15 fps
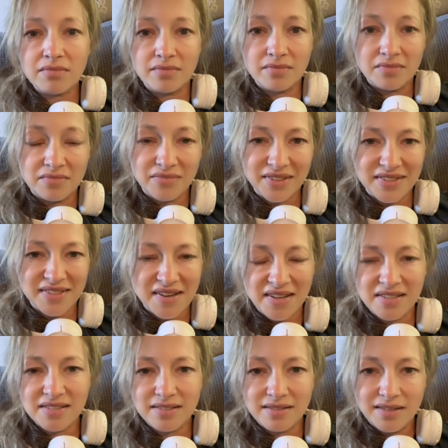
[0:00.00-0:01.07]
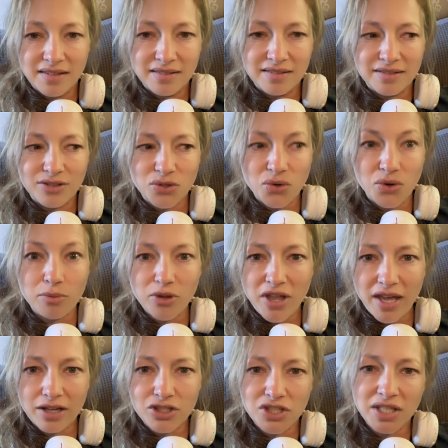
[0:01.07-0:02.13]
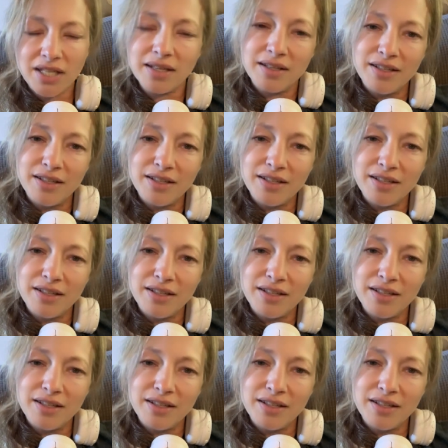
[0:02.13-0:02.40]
That's nice. It's adorable, actually.